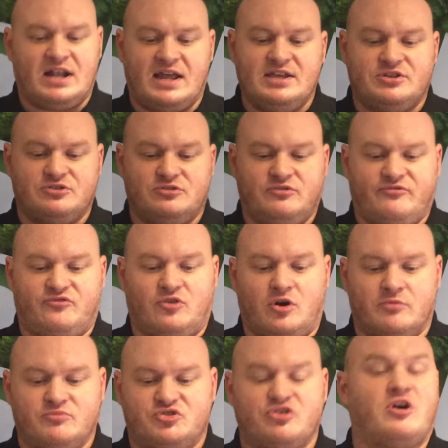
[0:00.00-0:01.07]
Clayton
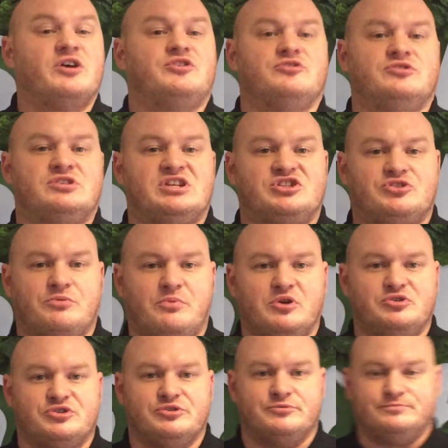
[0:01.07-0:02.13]
from Trident
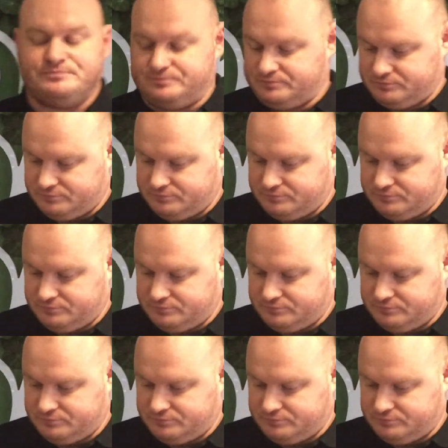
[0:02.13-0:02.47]
Distribution.